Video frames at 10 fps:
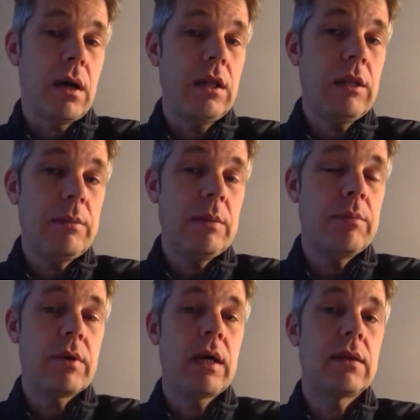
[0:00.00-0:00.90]
other
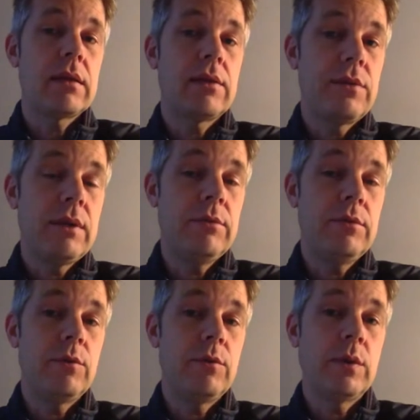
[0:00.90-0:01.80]
people can
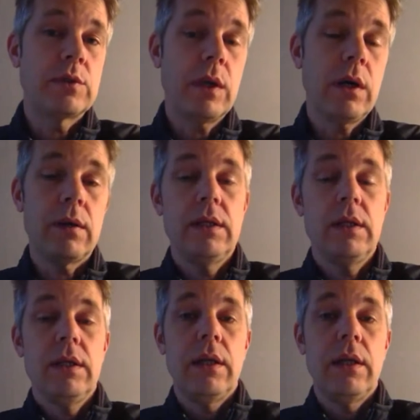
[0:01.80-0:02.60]
contribute to as well.